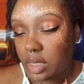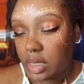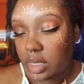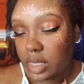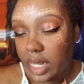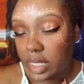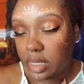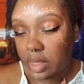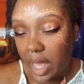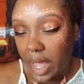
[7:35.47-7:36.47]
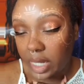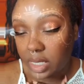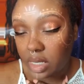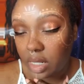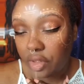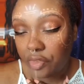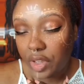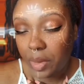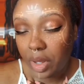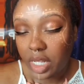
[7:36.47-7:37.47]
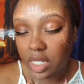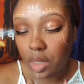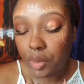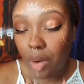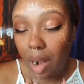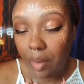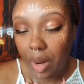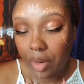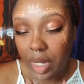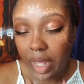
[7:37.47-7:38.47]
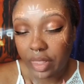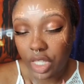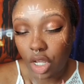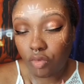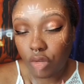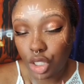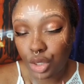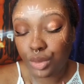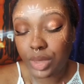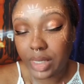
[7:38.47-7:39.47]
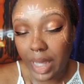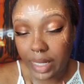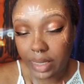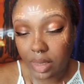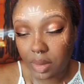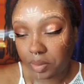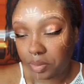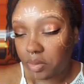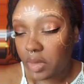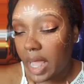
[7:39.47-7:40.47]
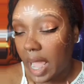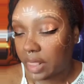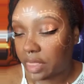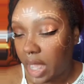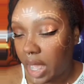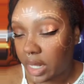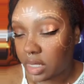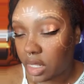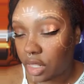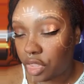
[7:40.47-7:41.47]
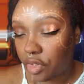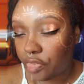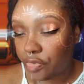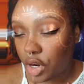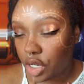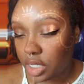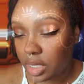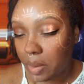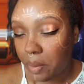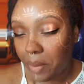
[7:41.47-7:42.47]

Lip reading: states that the female is the primary and the original sex, and that the first